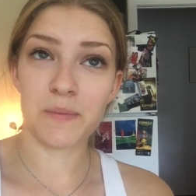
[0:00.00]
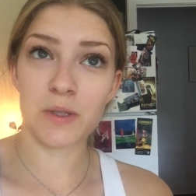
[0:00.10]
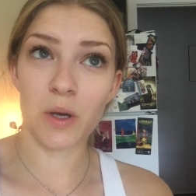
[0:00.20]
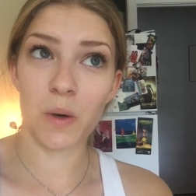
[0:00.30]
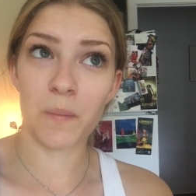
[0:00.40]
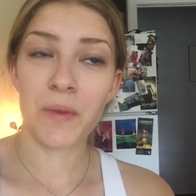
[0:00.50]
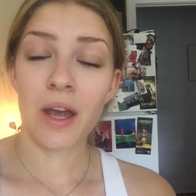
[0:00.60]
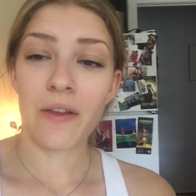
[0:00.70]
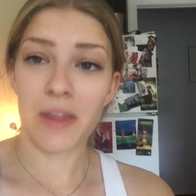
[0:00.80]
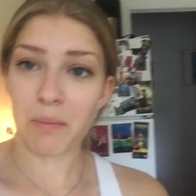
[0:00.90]
So
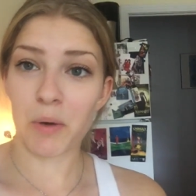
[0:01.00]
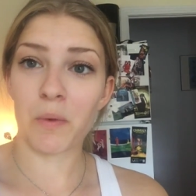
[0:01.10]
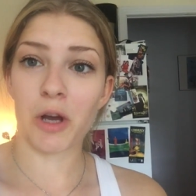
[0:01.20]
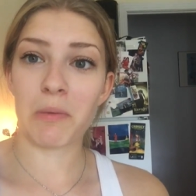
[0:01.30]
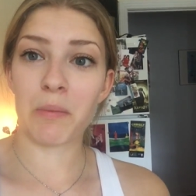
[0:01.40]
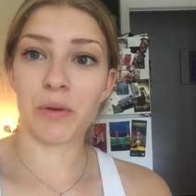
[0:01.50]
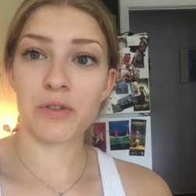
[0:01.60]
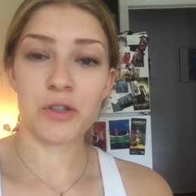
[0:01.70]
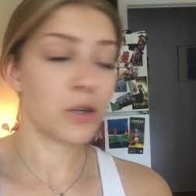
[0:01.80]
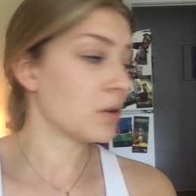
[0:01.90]
I think I'm gonna work on my
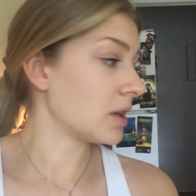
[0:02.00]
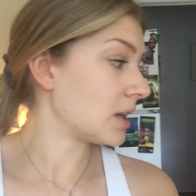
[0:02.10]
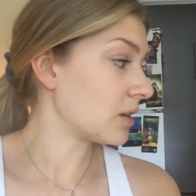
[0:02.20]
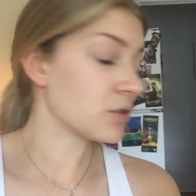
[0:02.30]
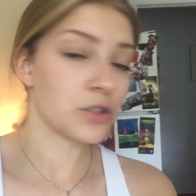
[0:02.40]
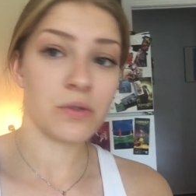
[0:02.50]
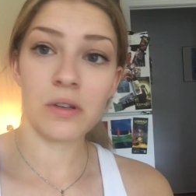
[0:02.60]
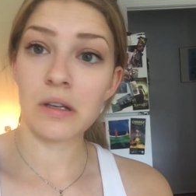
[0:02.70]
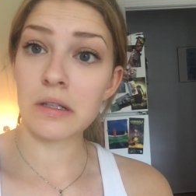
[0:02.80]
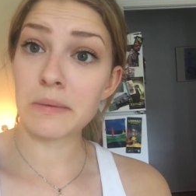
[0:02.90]
bullet journal and I'll show you
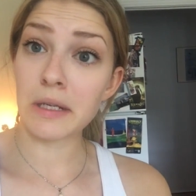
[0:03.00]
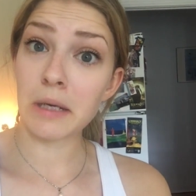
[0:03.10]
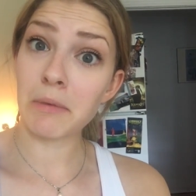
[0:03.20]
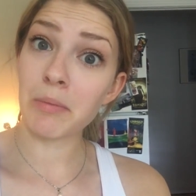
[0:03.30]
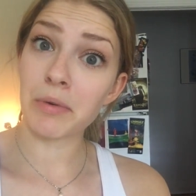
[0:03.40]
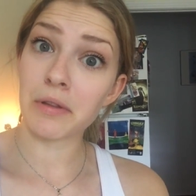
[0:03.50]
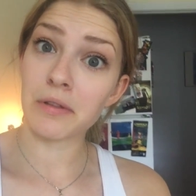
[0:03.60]
guys what I come up with.